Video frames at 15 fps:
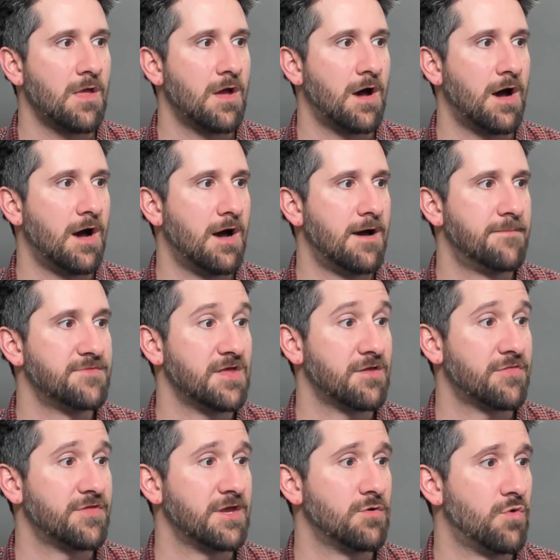Um, the other
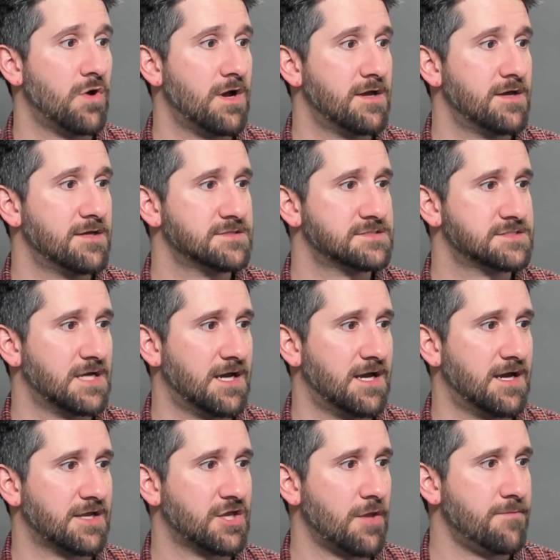thing was
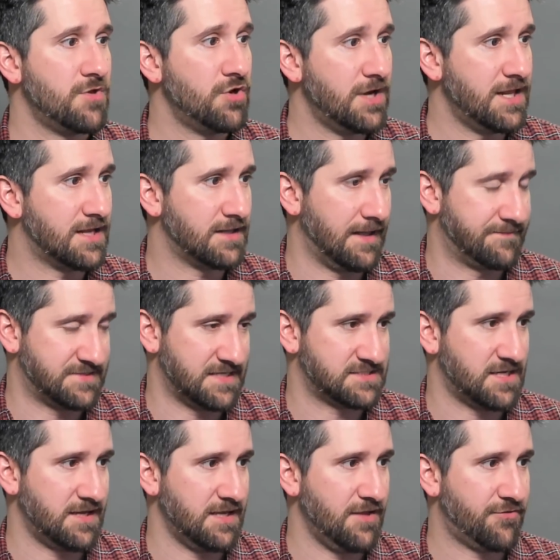uh, community clips. I
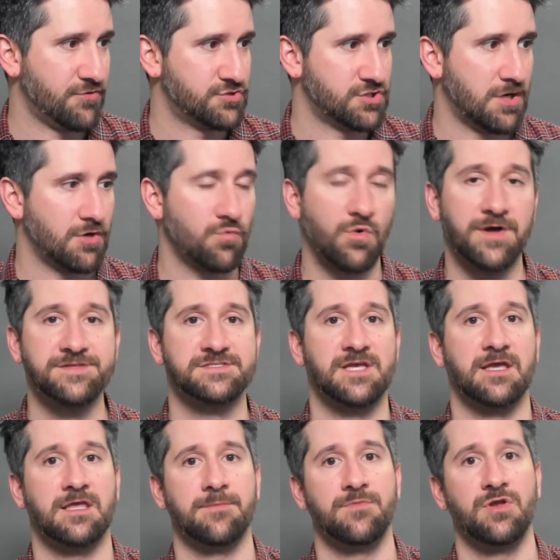saw Ether Dark One say
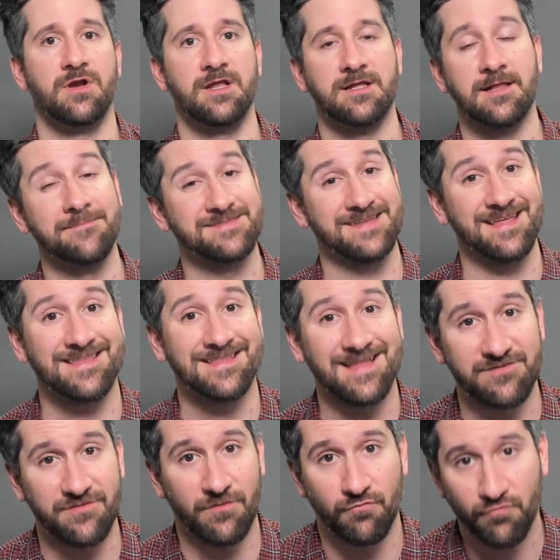community clips. I think
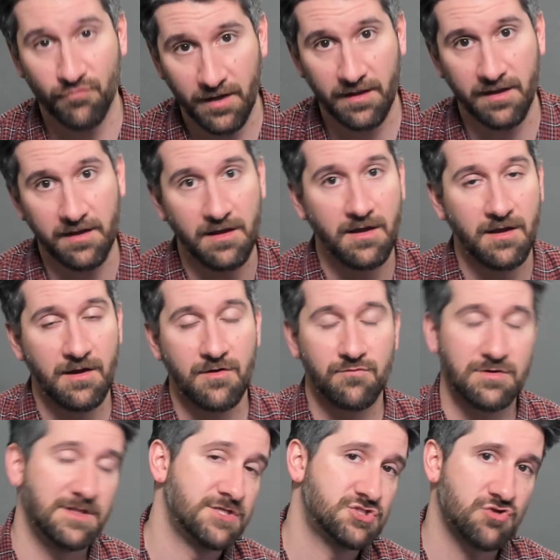that's a really,
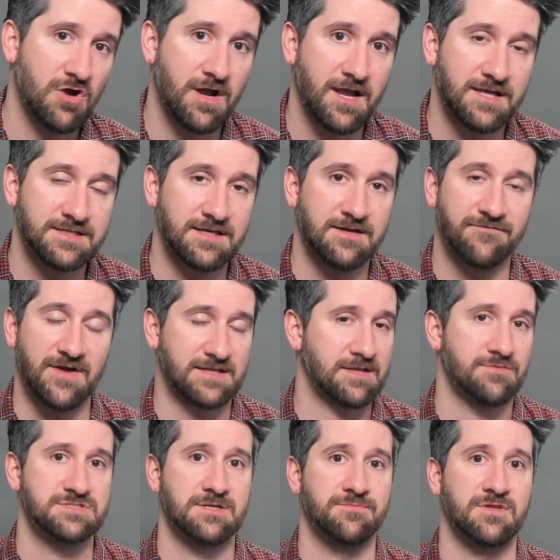really strong idea. In fact, that
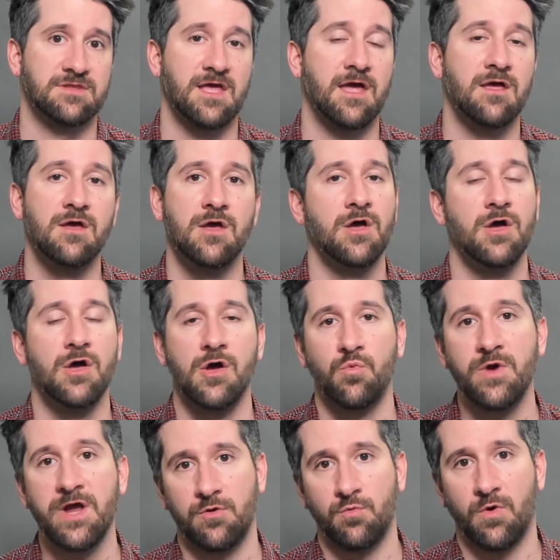was something that
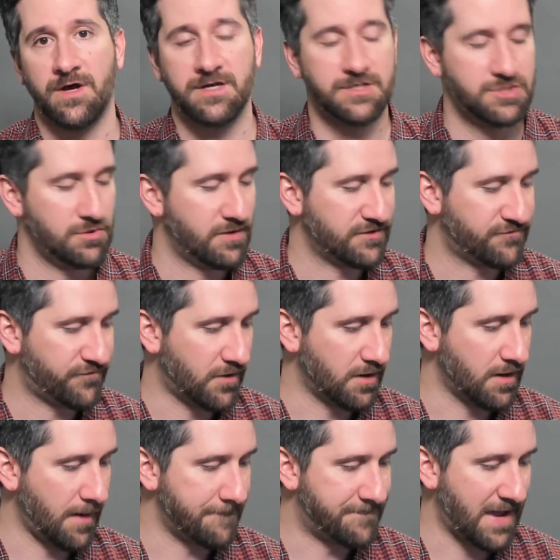we had wanted to do as
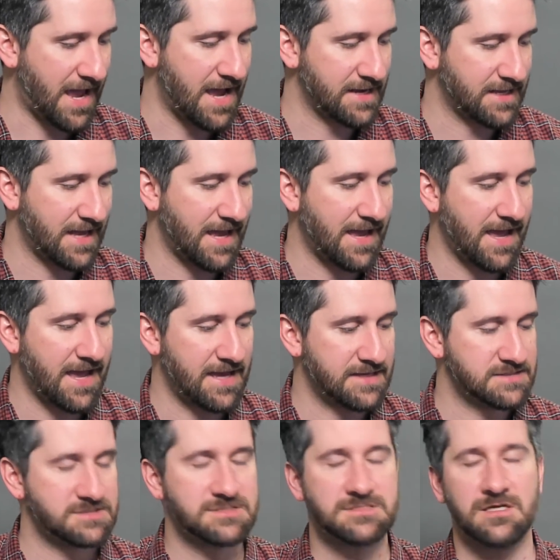far back
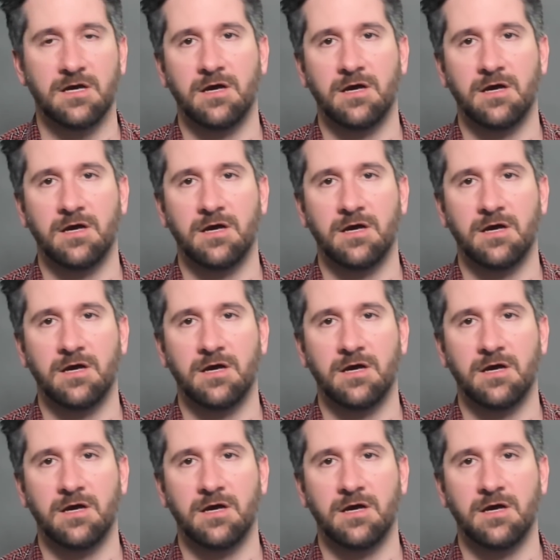as